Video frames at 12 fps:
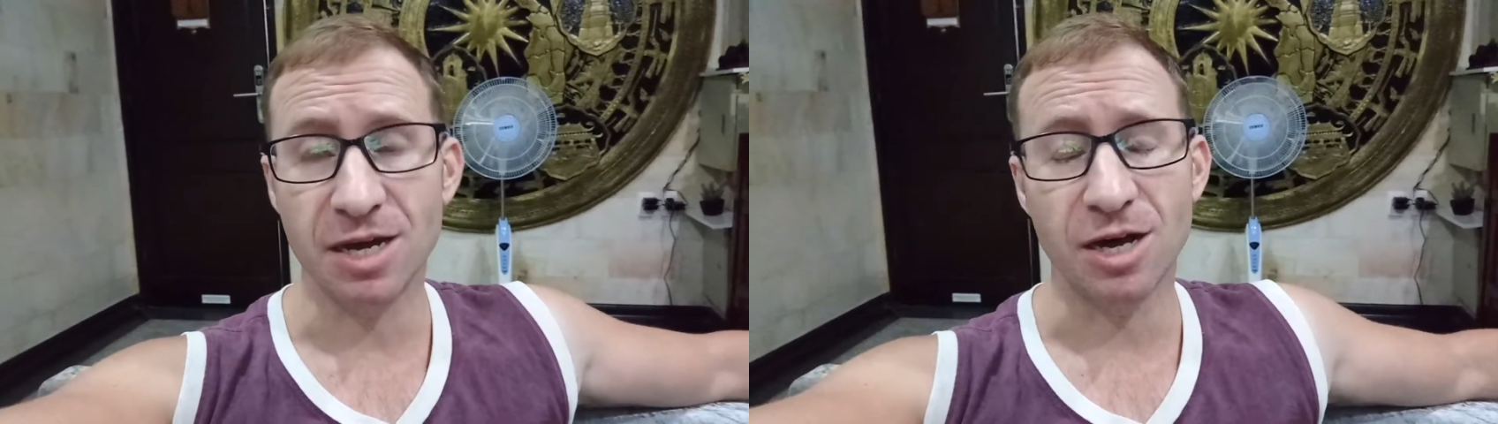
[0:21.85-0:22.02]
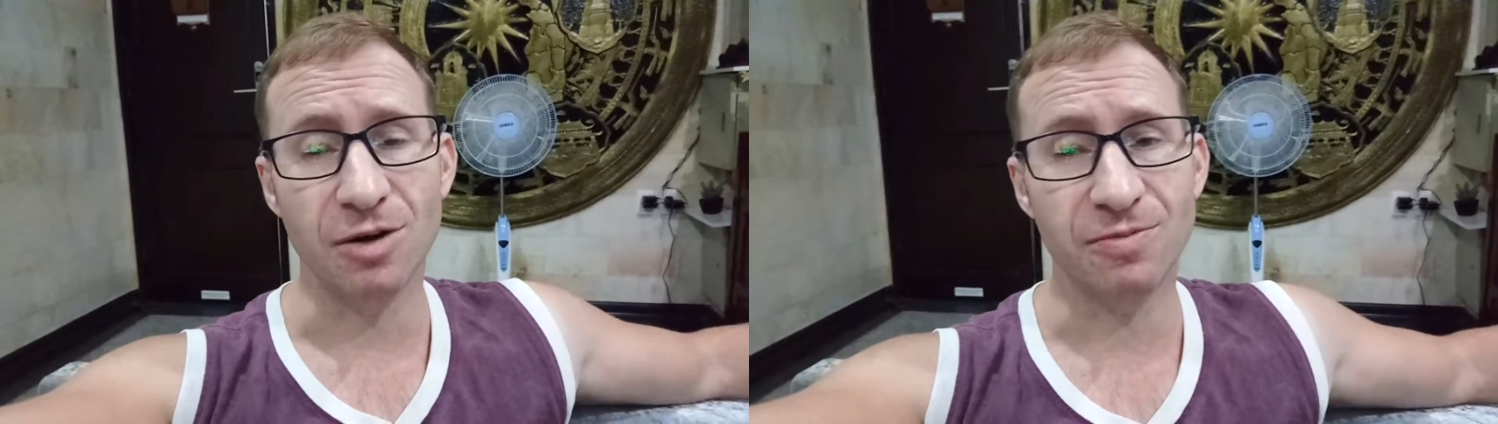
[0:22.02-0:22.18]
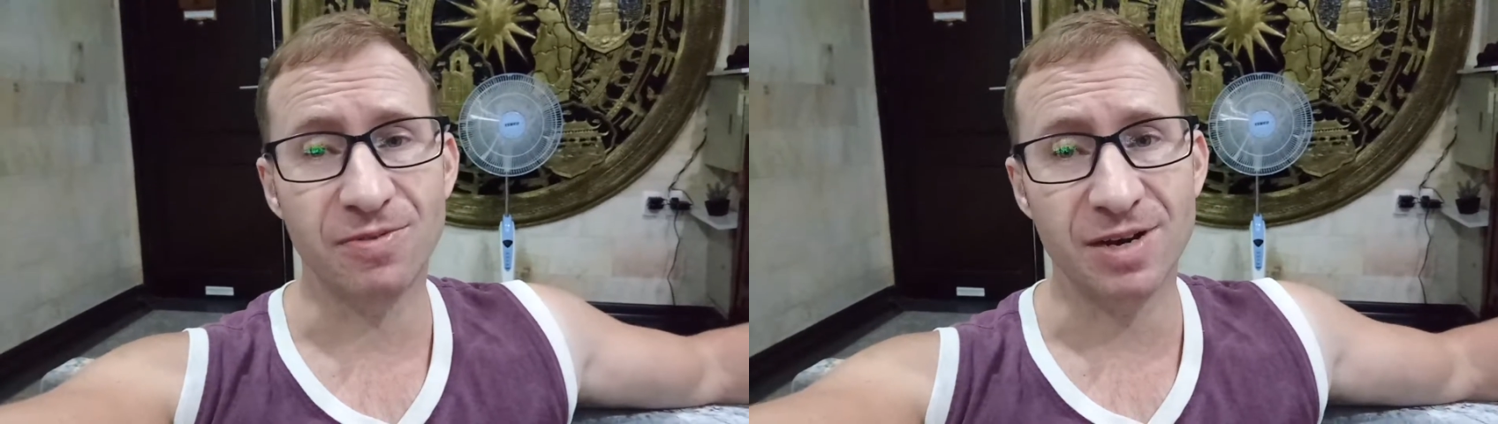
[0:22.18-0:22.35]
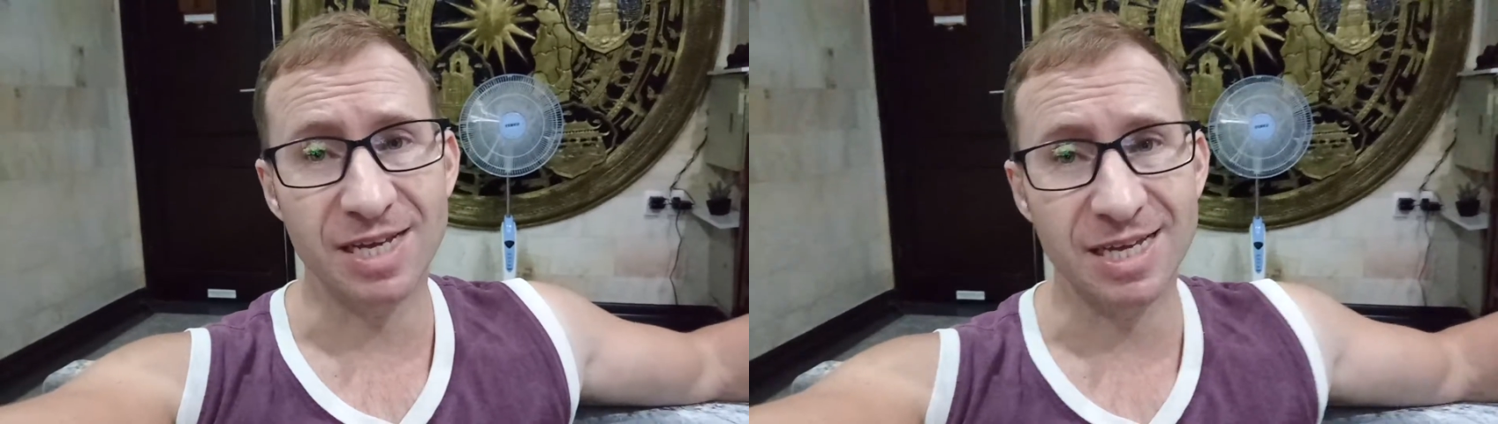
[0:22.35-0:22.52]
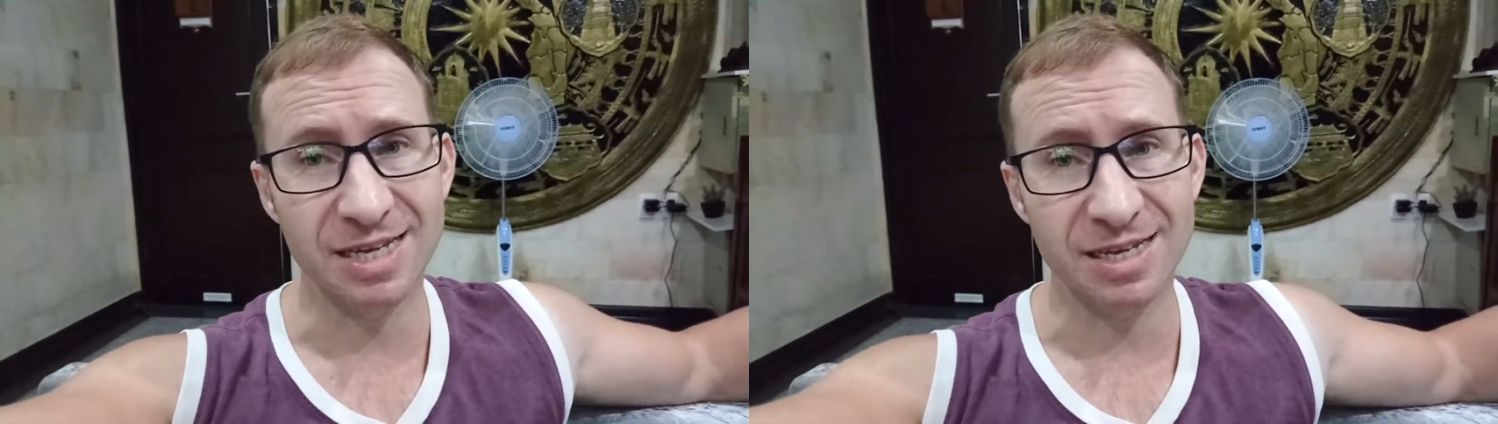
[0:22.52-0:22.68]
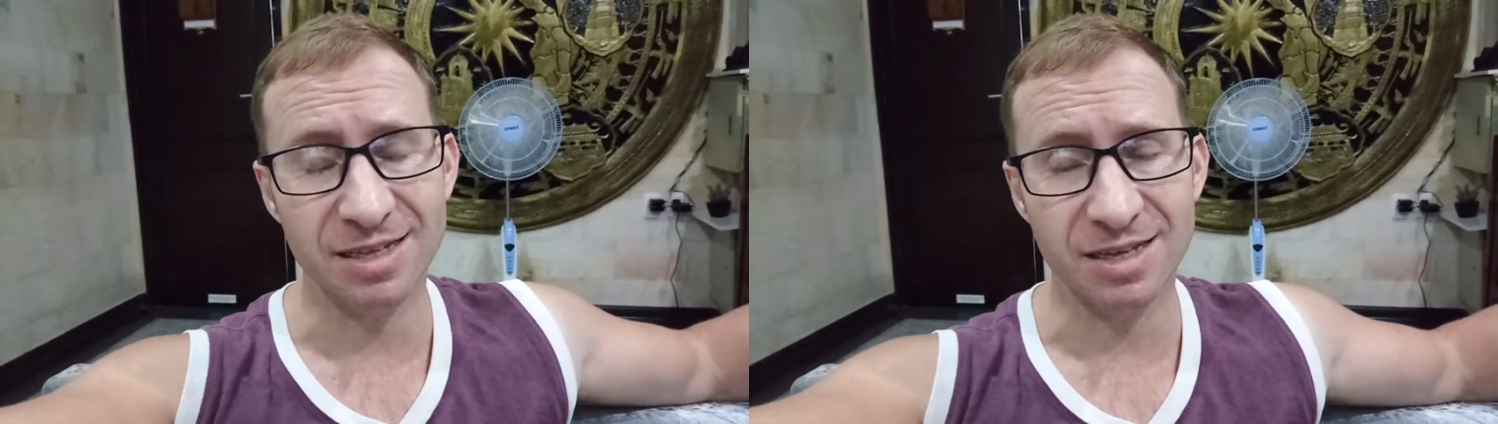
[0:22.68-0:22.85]

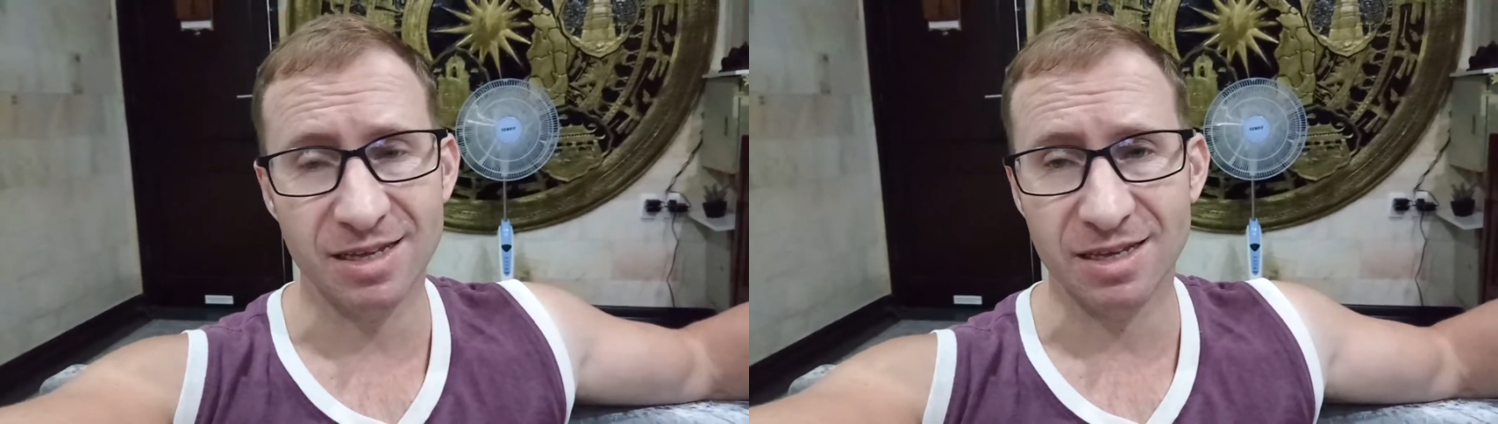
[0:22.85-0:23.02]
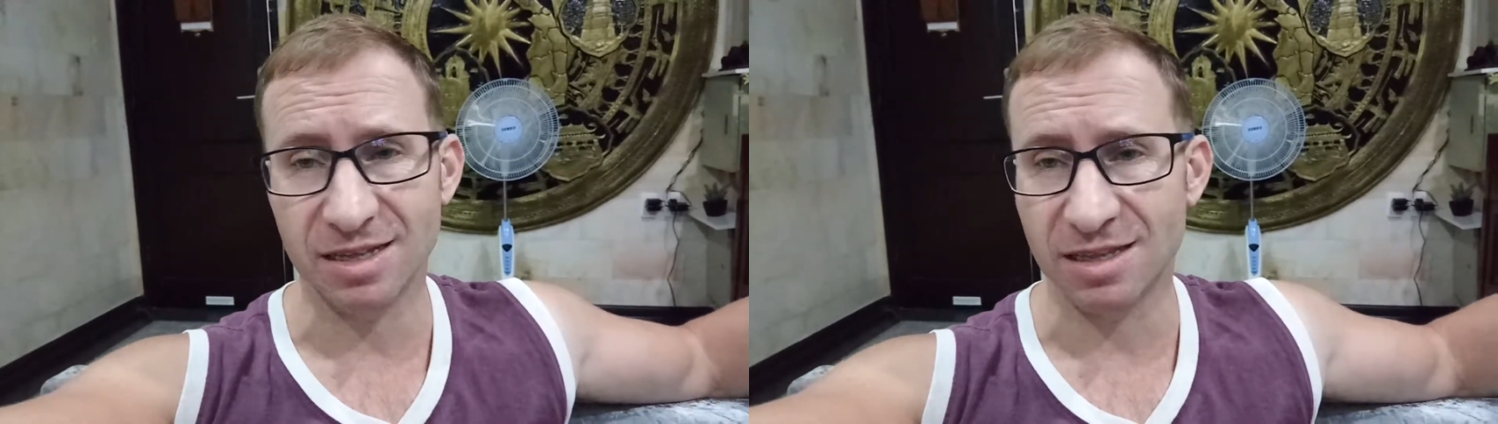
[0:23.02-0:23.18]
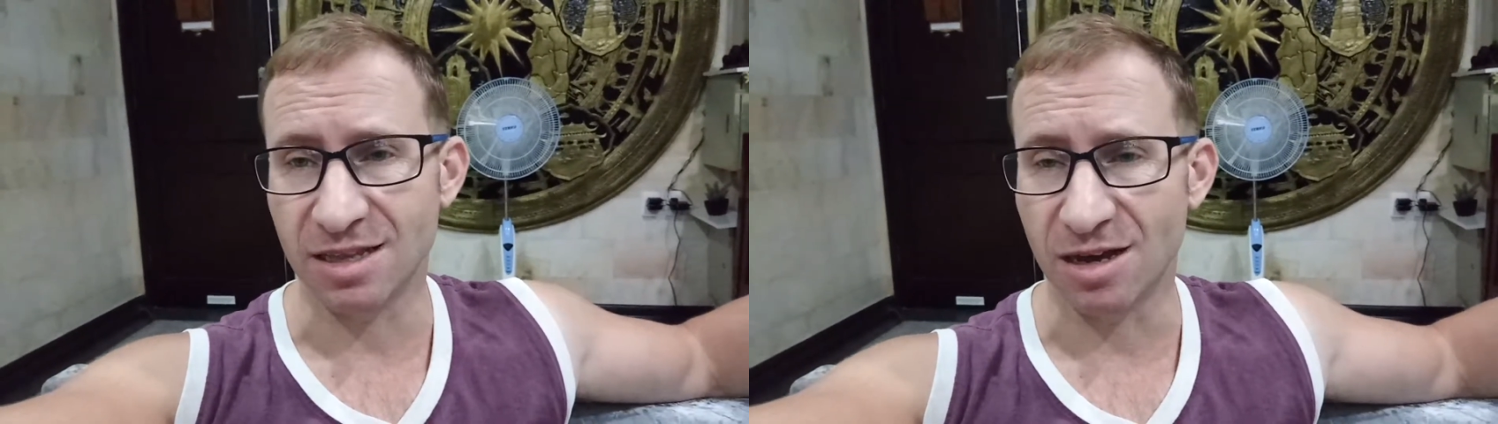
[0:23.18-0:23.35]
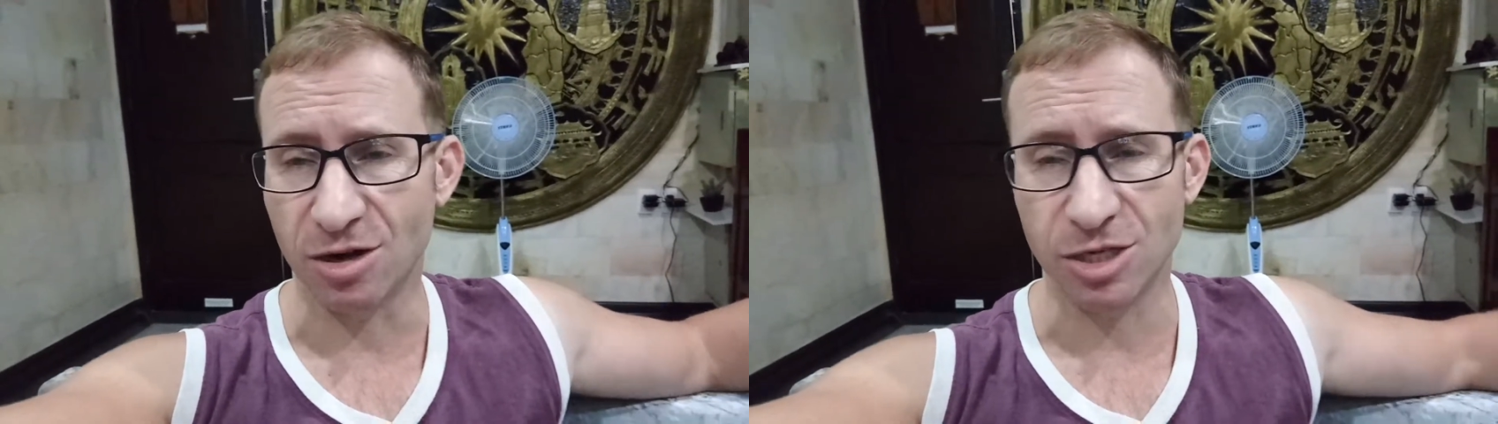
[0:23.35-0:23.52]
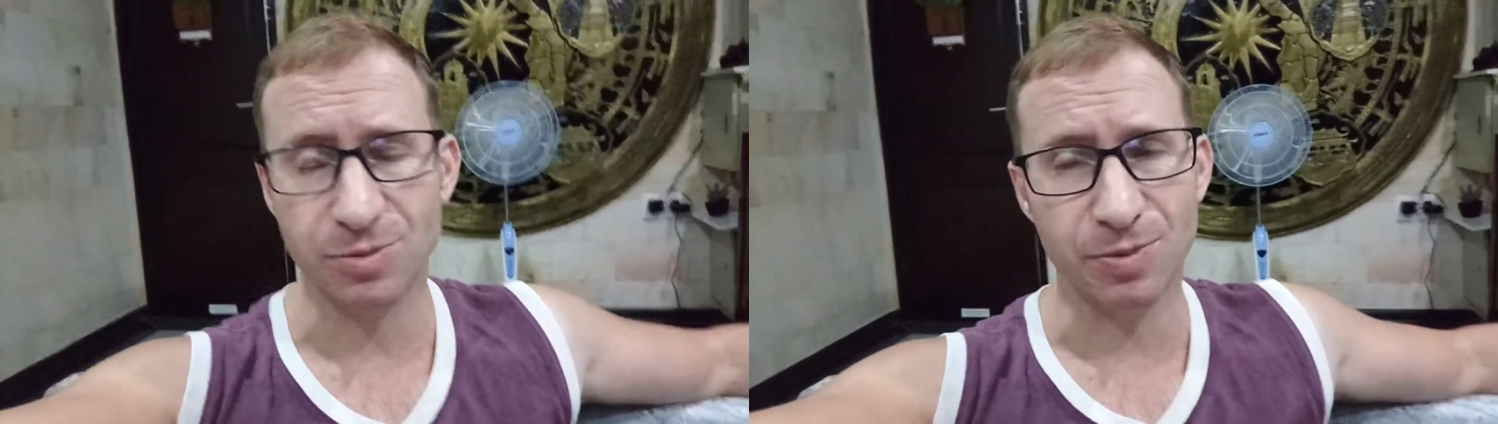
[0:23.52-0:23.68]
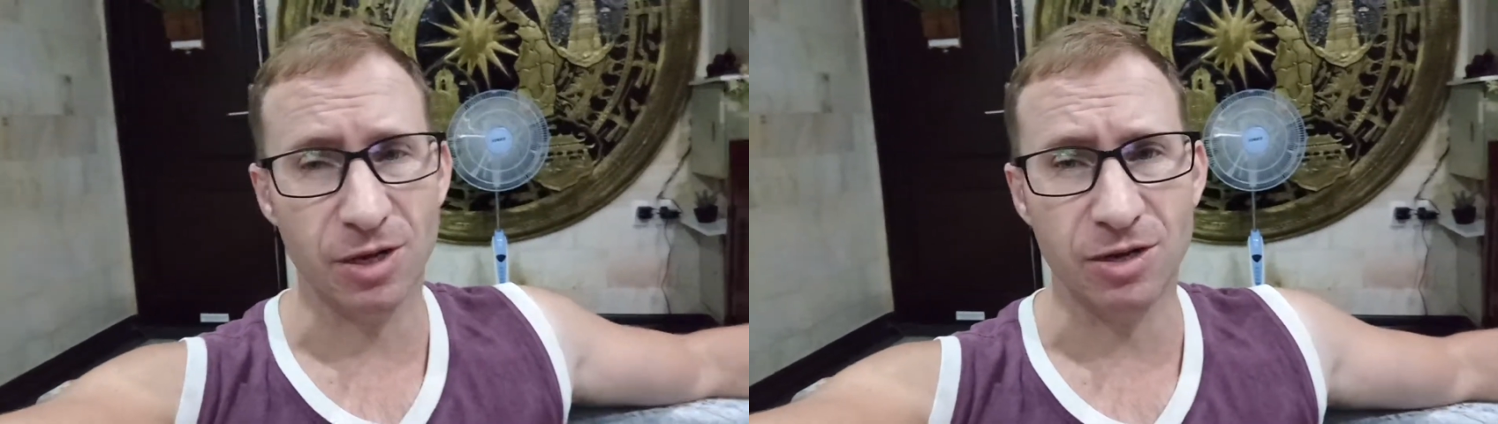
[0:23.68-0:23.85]
Hopefully the
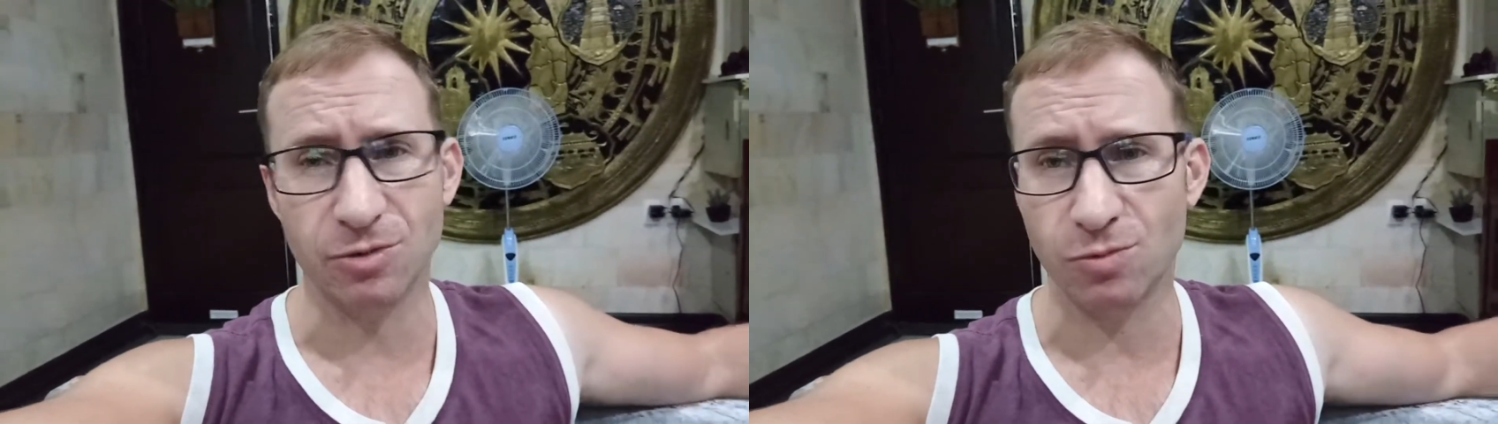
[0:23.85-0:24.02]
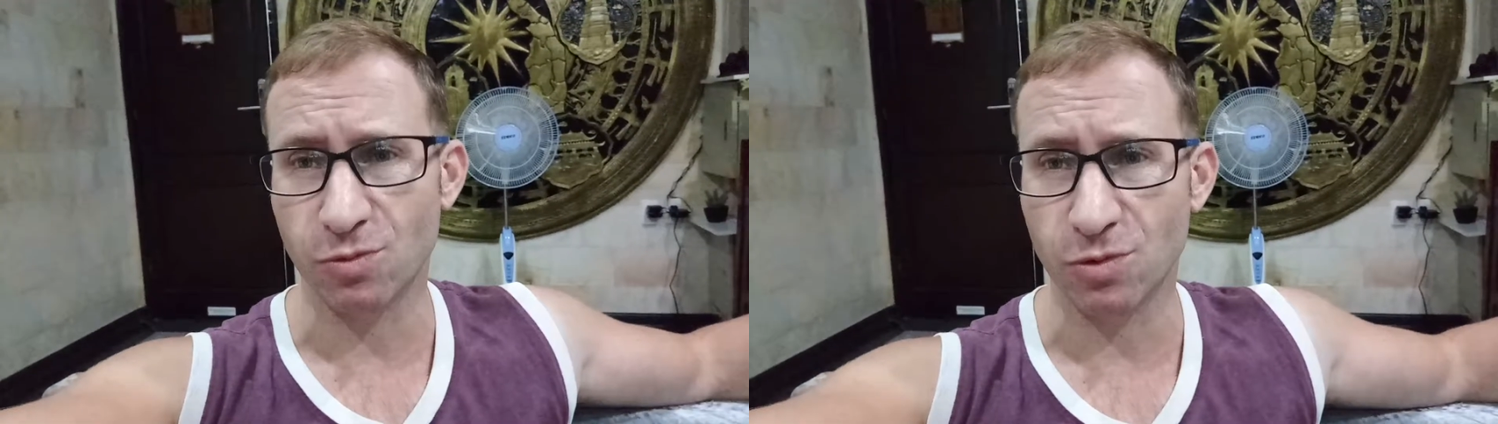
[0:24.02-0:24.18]
Holy Spirit